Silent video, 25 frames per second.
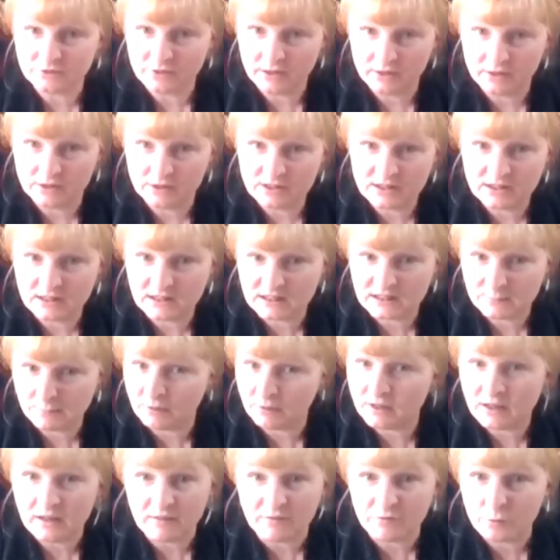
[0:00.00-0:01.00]
a reader's
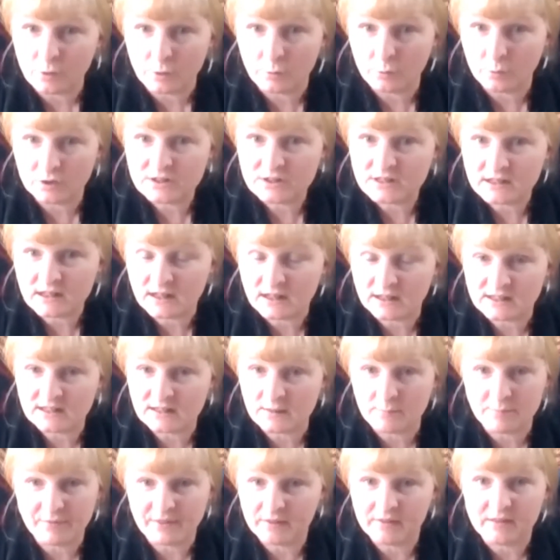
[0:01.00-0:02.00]
disbelief when we're saying
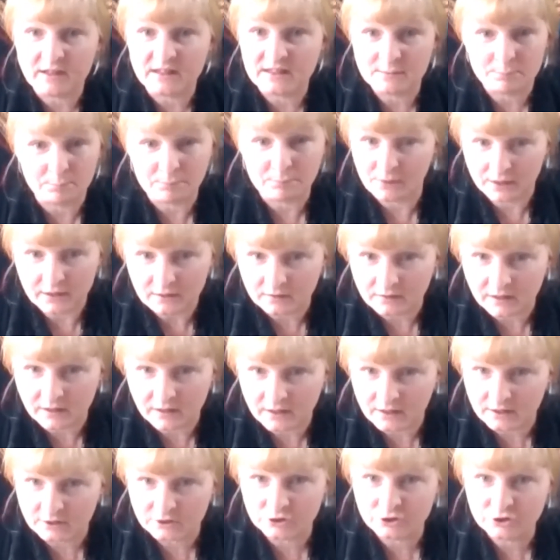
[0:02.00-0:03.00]
something that's blatantly
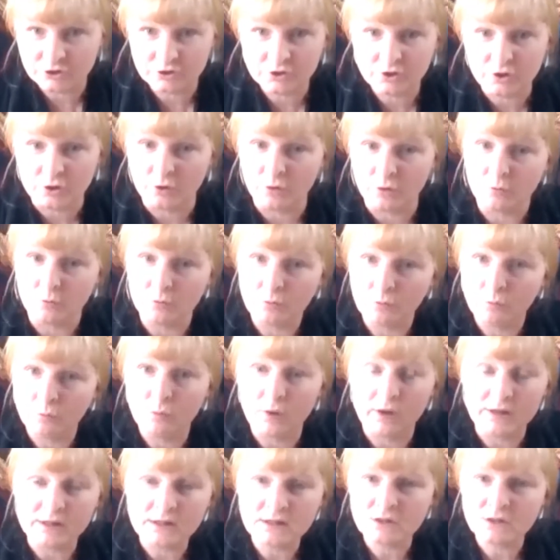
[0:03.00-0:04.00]
untrue?
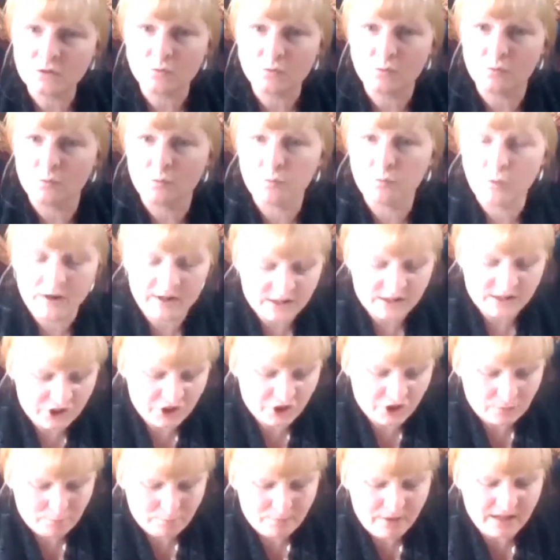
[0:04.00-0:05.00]
What is
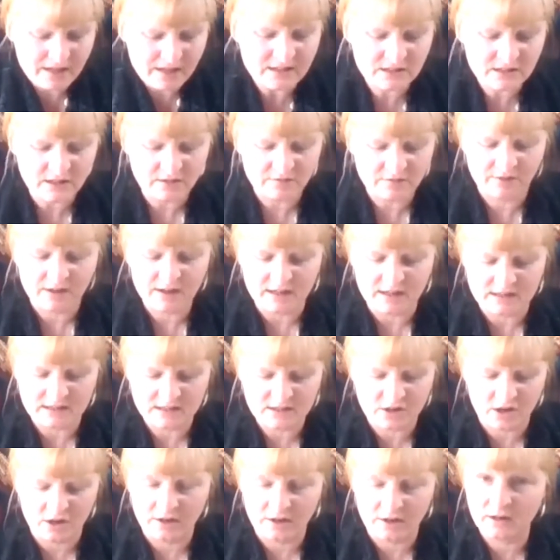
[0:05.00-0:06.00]
your best advice
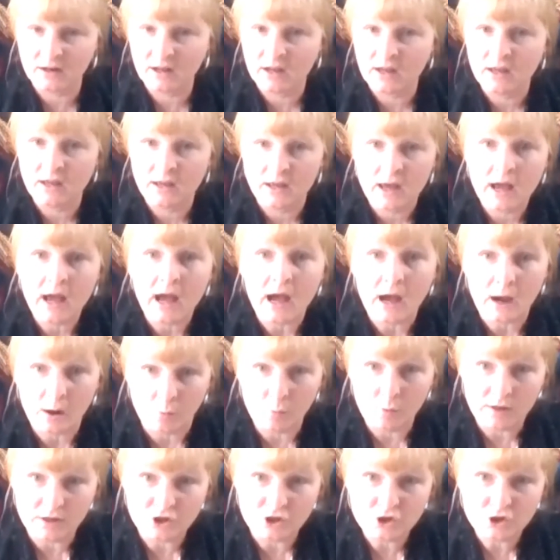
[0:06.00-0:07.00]
on how
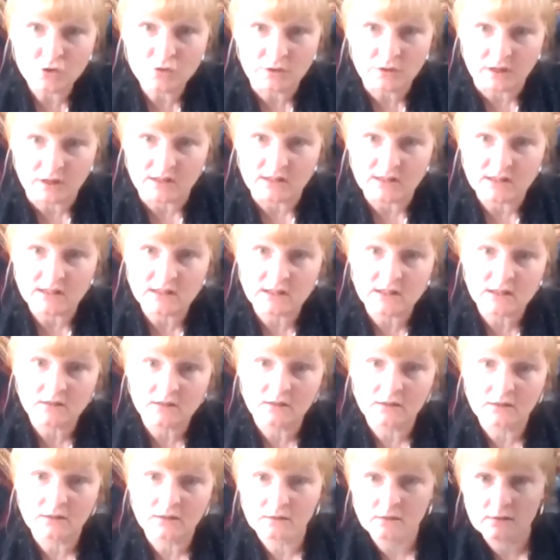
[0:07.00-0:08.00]
we do this?
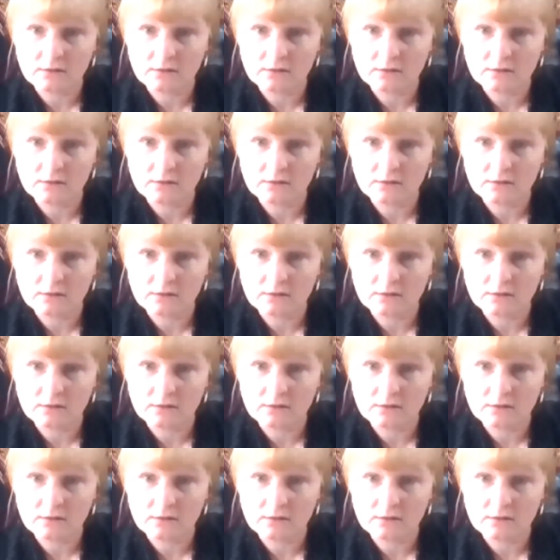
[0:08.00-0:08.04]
